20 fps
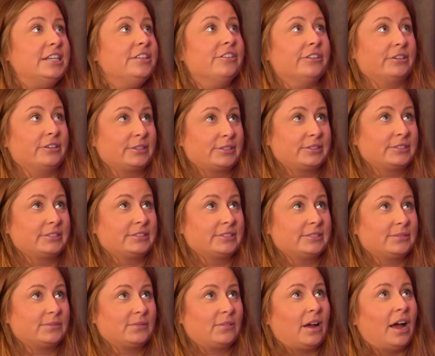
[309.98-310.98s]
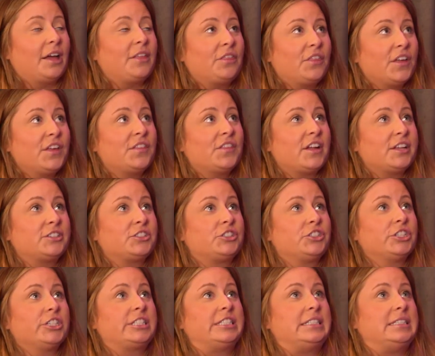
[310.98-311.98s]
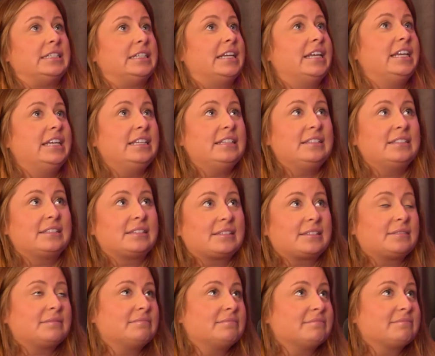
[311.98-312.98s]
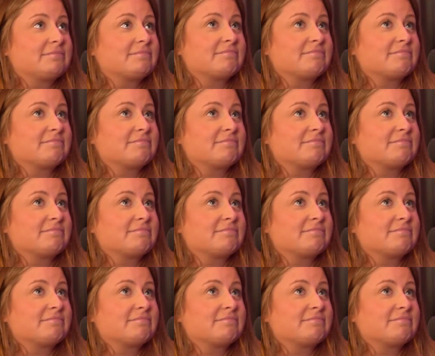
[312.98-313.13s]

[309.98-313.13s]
Neither. I think that's just his,